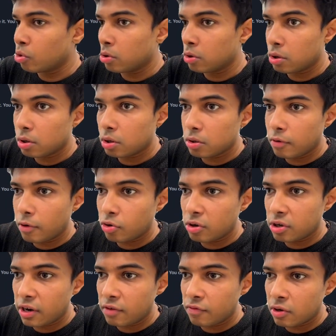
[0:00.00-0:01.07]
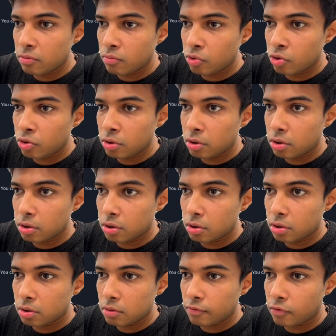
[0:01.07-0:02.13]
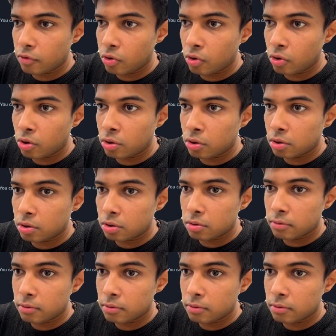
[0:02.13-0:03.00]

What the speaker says: we have to create one more for